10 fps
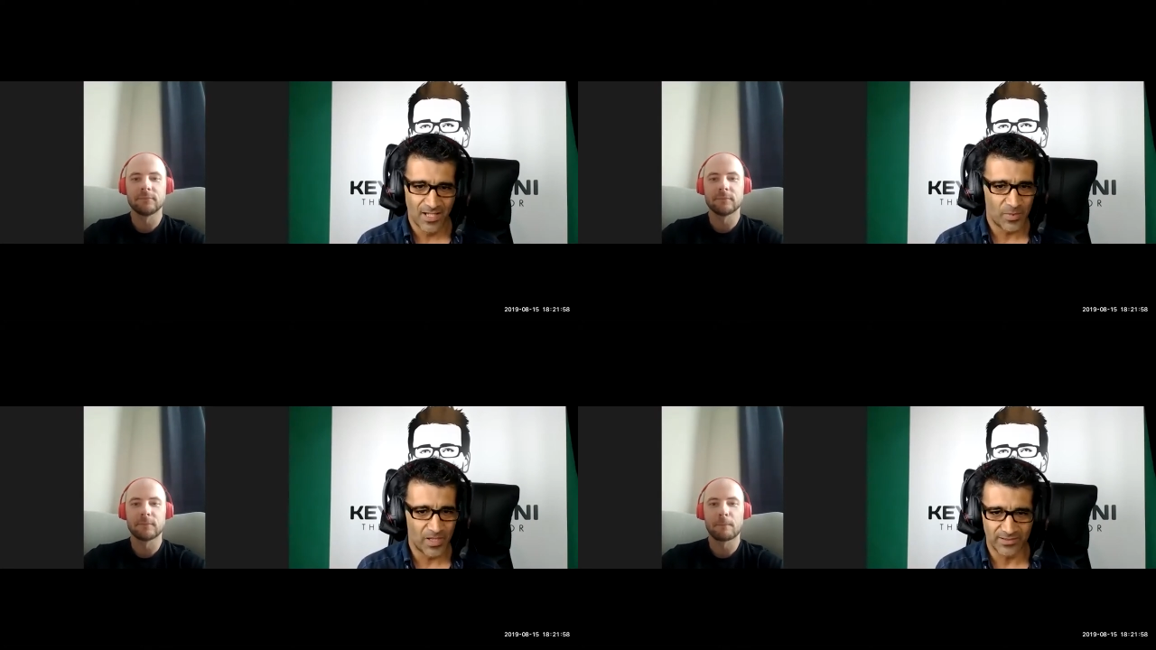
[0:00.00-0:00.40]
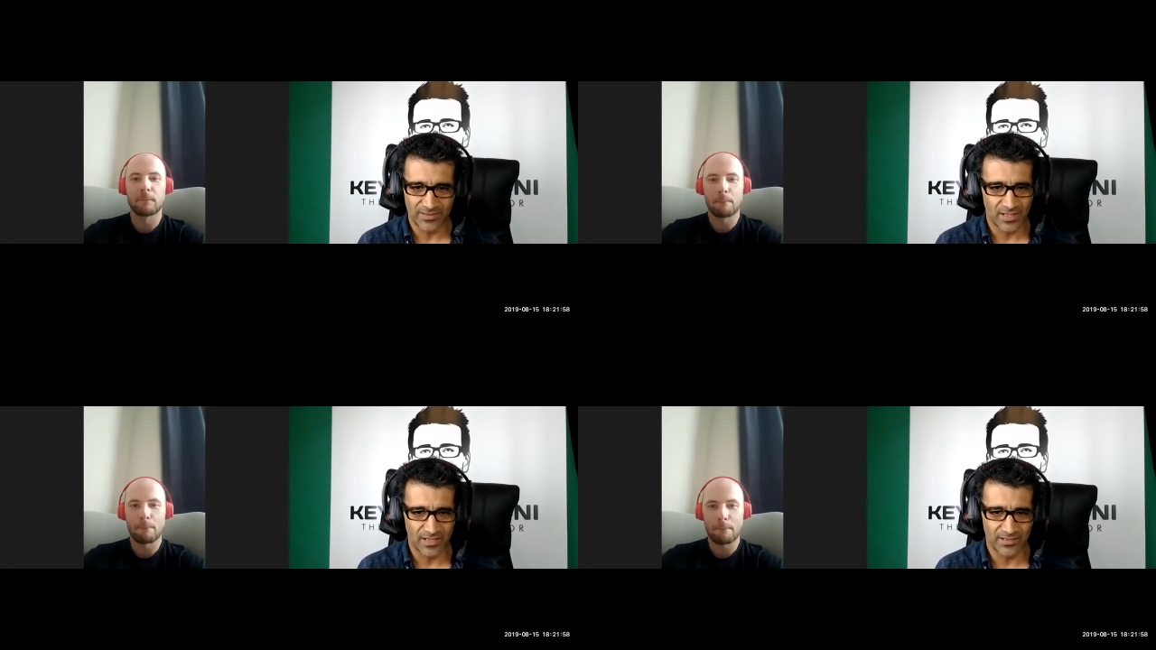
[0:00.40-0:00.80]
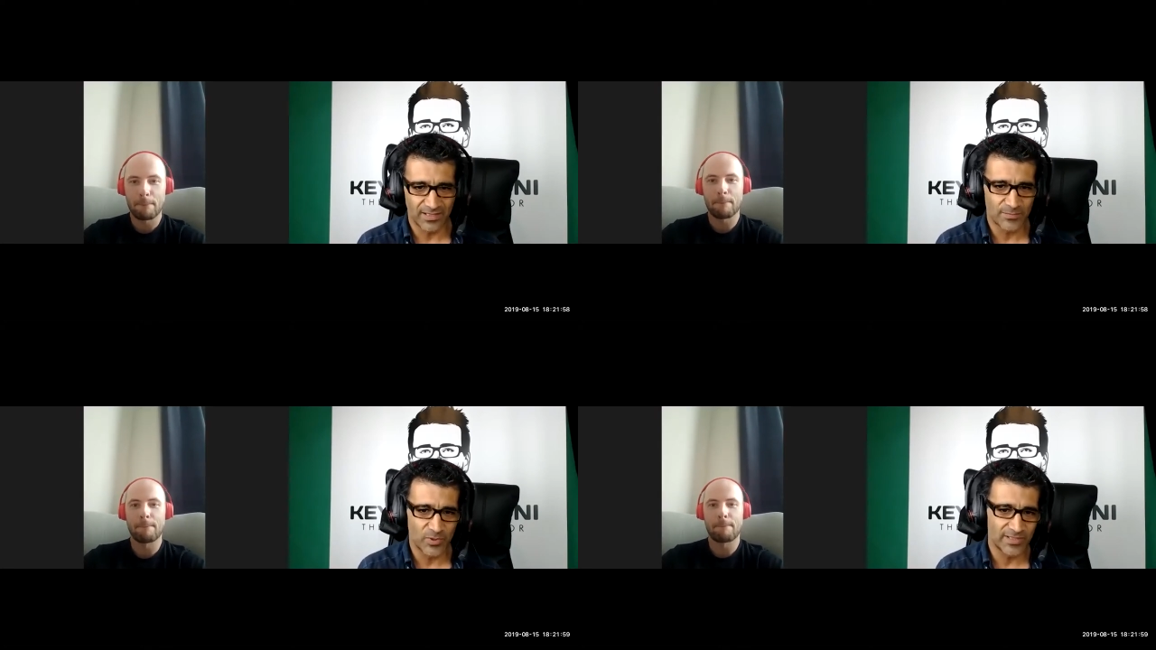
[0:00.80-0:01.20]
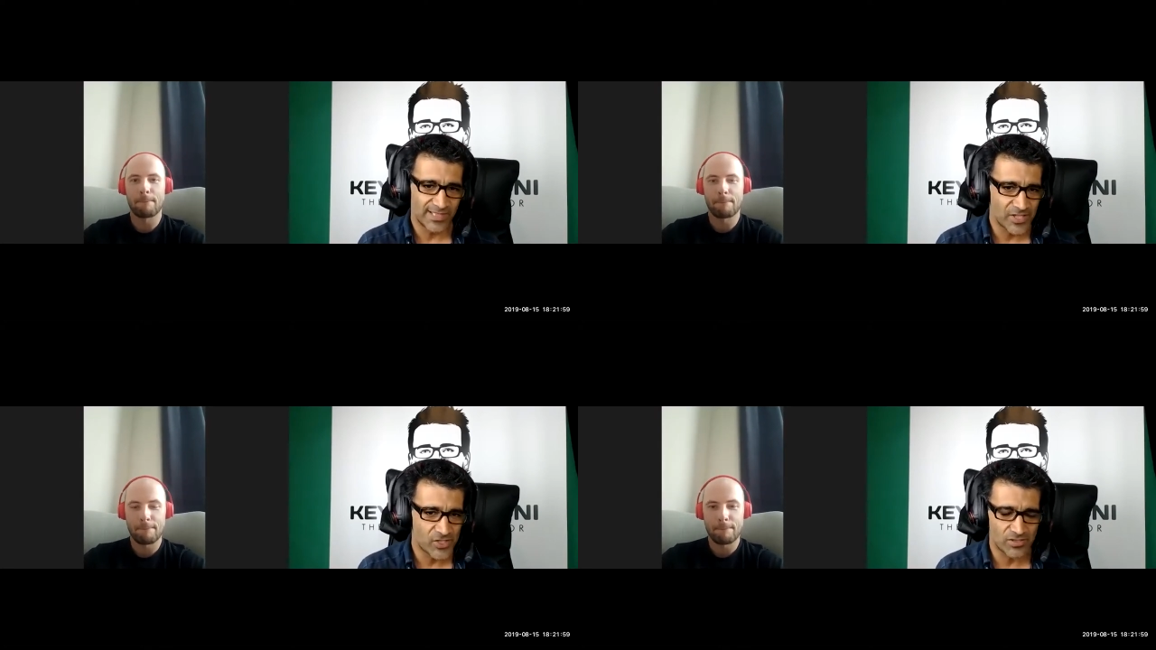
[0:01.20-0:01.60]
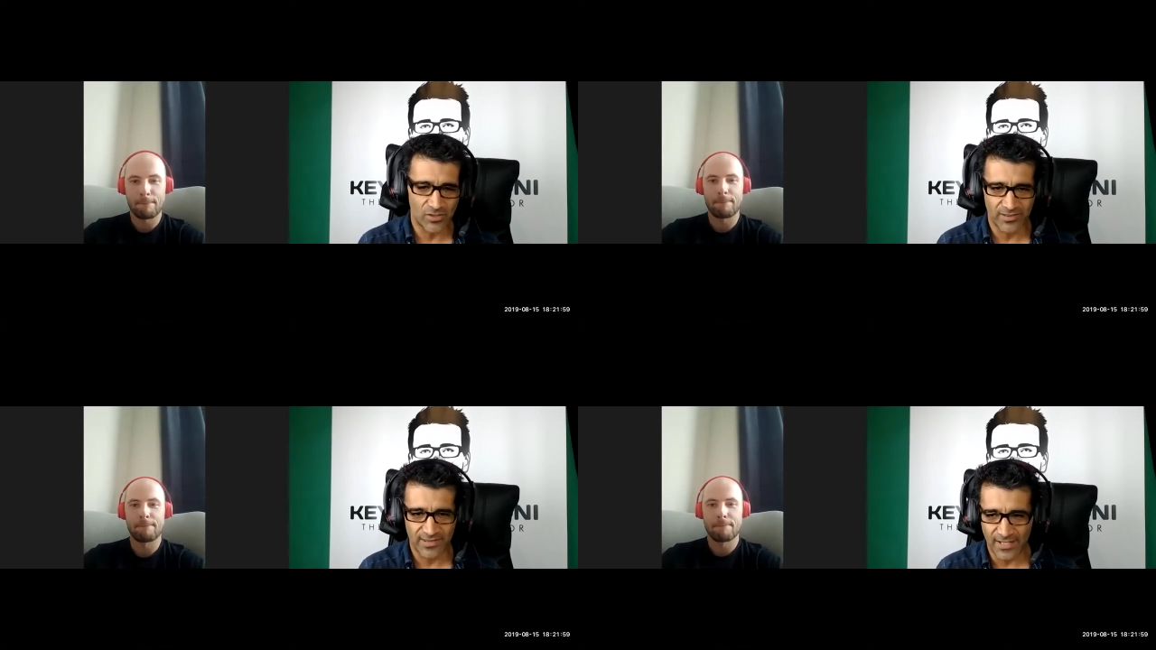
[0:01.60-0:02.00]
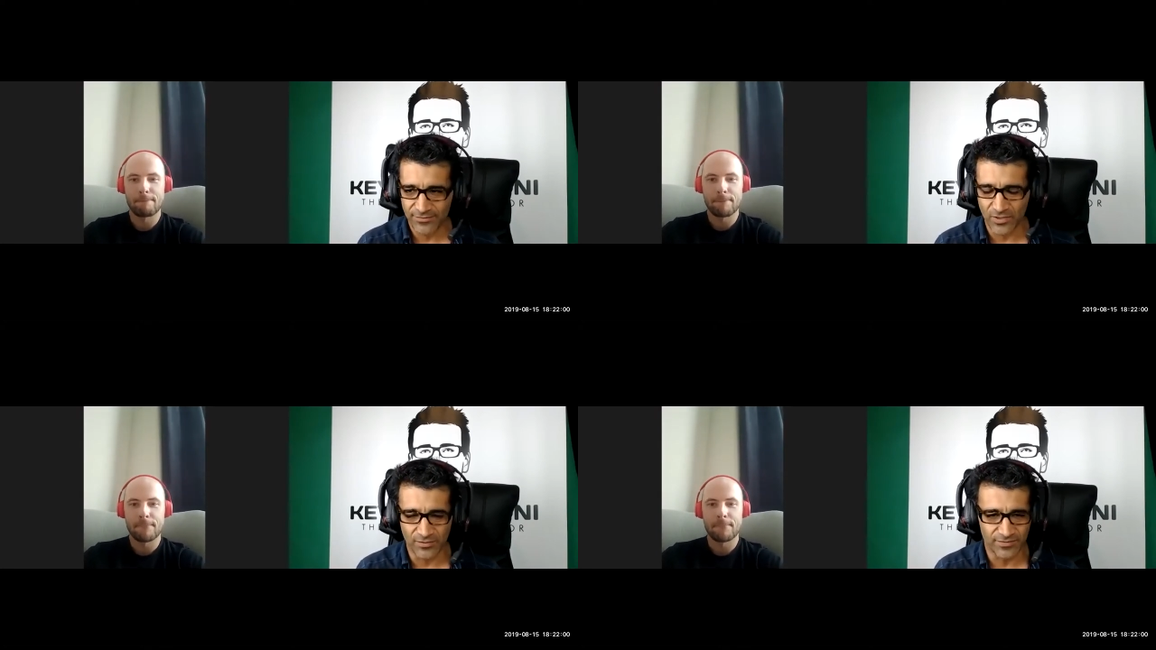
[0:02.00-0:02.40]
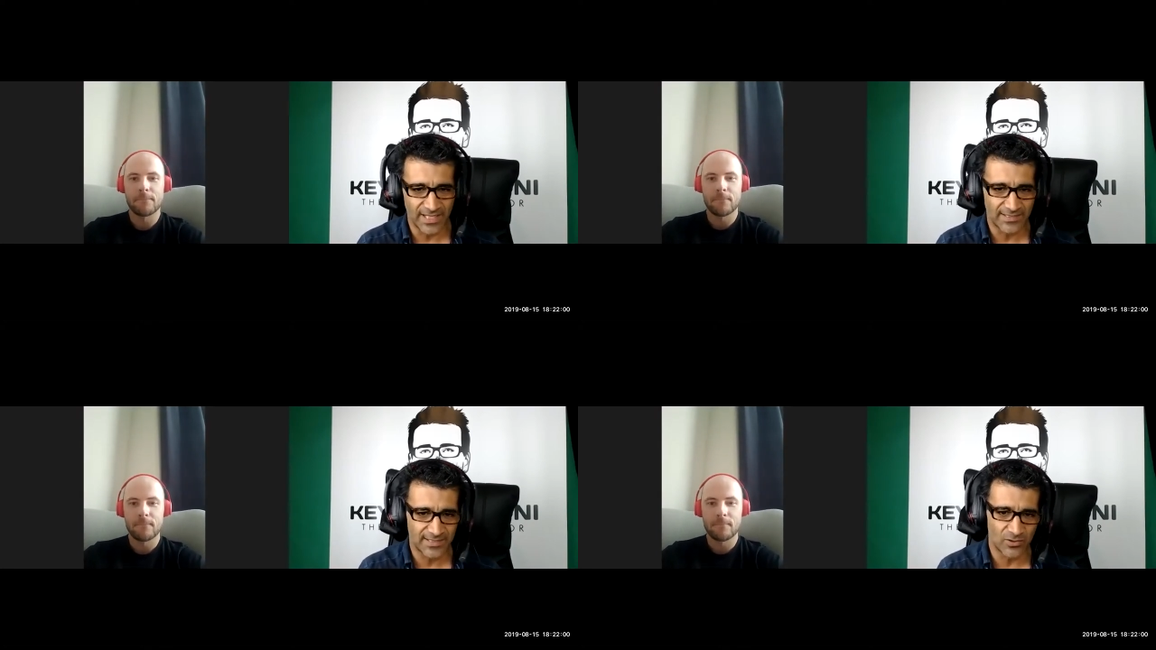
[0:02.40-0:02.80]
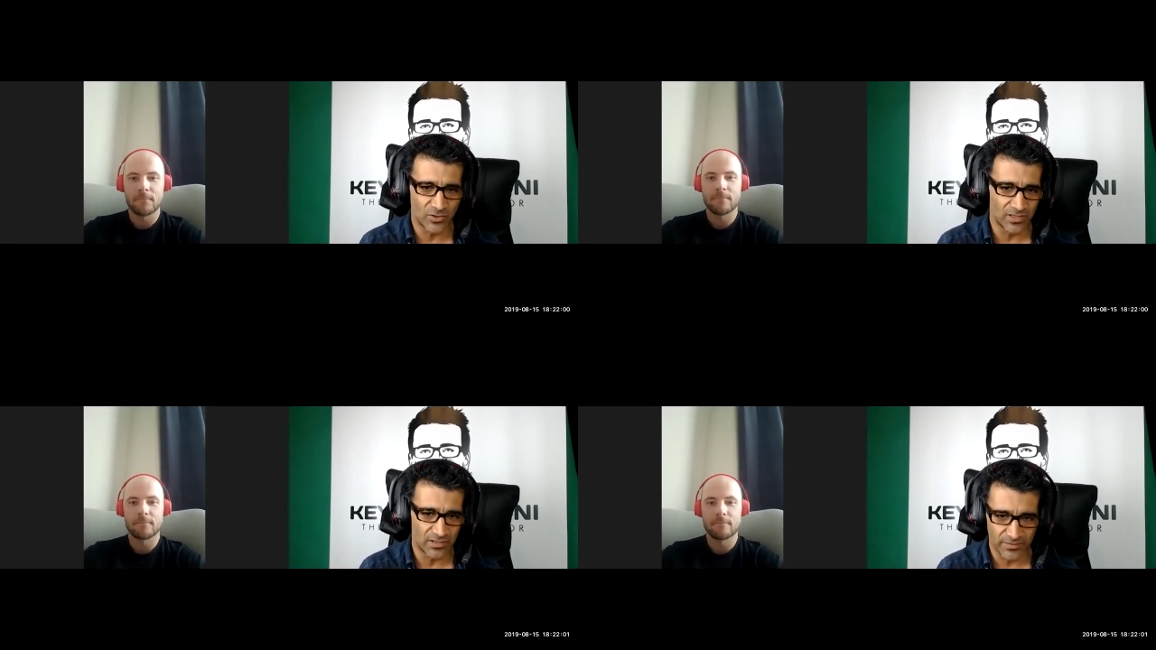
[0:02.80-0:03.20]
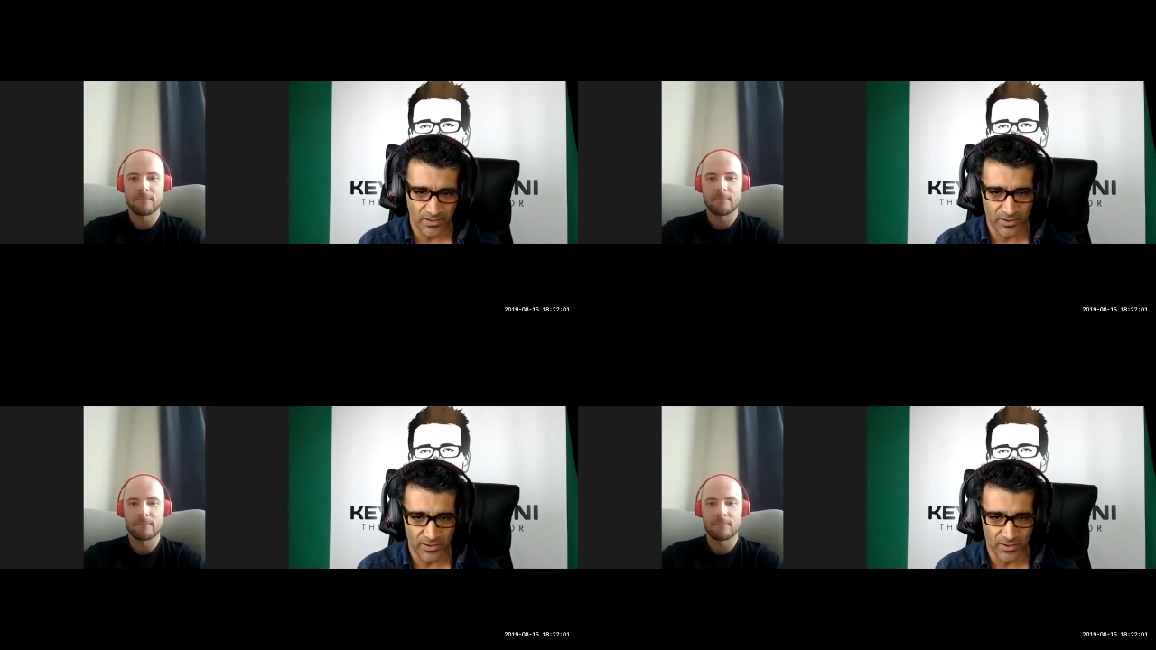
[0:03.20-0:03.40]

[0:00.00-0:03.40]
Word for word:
Speaker 1: about uh, the exploitation or theft of data or you